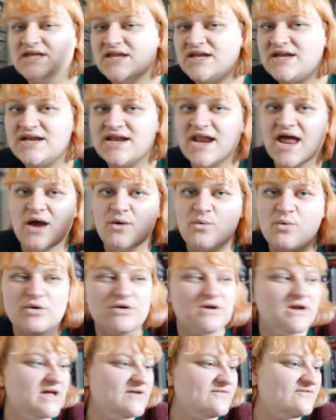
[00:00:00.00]
is now
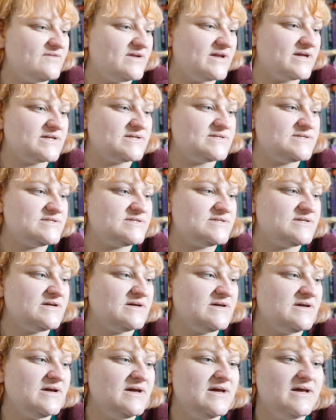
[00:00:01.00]
on Netflix.
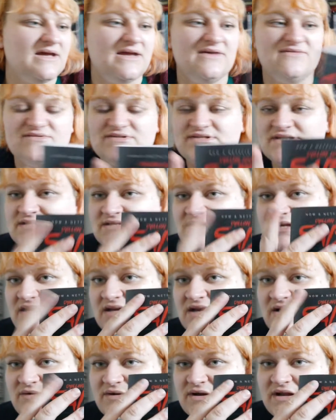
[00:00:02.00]
It even says
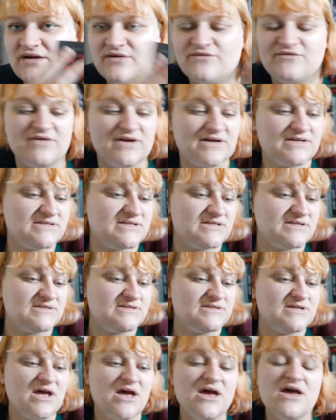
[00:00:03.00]
there, now on Netflix.
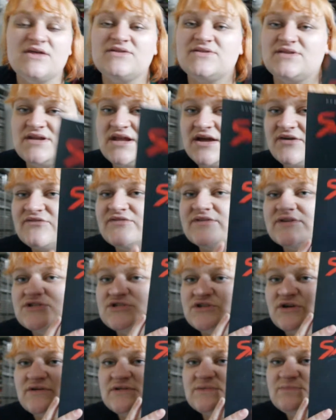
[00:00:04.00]
It's the Netflix
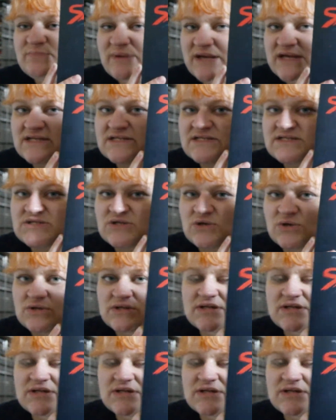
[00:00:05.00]
show is based